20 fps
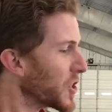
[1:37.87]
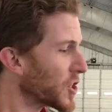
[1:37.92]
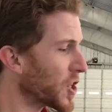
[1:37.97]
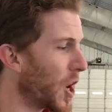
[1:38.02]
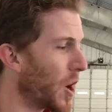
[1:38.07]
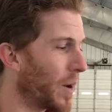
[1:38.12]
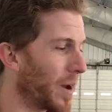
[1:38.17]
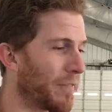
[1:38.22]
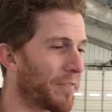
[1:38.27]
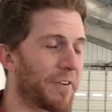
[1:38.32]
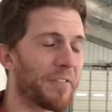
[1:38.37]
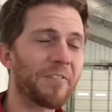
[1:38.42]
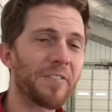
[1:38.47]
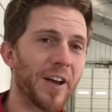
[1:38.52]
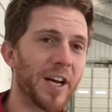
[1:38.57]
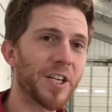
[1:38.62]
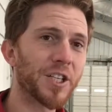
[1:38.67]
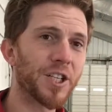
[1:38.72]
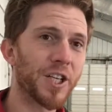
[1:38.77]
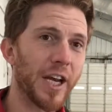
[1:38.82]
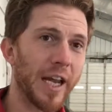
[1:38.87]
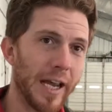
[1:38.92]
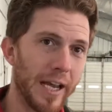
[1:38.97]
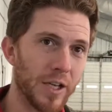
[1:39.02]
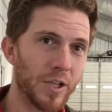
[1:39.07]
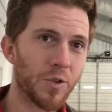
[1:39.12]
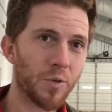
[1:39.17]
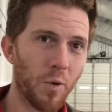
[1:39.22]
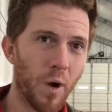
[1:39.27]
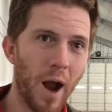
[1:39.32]
So if a fish
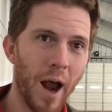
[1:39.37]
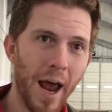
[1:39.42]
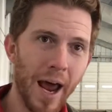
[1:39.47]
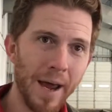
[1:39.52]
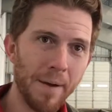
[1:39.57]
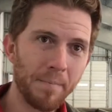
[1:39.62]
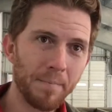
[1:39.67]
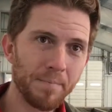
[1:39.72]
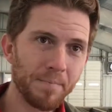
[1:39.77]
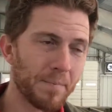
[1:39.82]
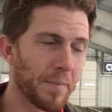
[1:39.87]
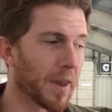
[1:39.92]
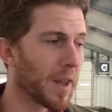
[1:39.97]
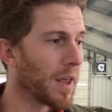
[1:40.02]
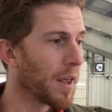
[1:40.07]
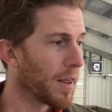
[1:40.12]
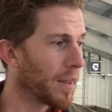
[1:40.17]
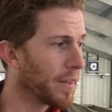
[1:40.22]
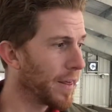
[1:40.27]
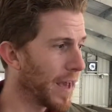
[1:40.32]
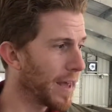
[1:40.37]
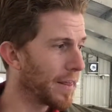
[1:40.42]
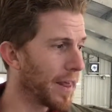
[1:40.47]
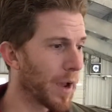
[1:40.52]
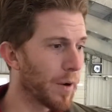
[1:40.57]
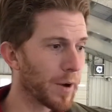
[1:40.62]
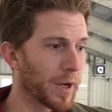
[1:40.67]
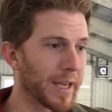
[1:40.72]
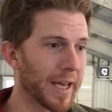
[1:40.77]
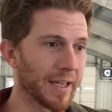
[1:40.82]
is ripe, then
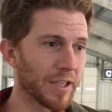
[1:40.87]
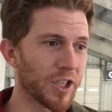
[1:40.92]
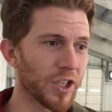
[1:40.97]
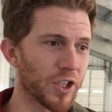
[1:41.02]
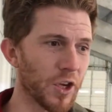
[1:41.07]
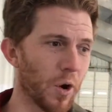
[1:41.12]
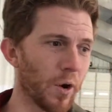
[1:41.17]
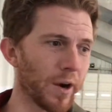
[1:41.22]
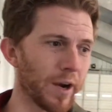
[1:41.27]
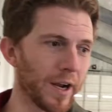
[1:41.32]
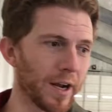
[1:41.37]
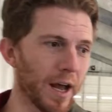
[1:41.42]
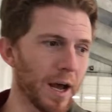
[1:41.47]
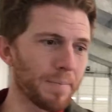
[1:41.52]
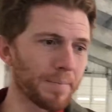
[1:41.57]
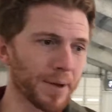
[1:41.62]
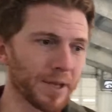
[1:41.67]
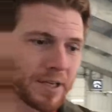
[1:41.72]
they would get sorted up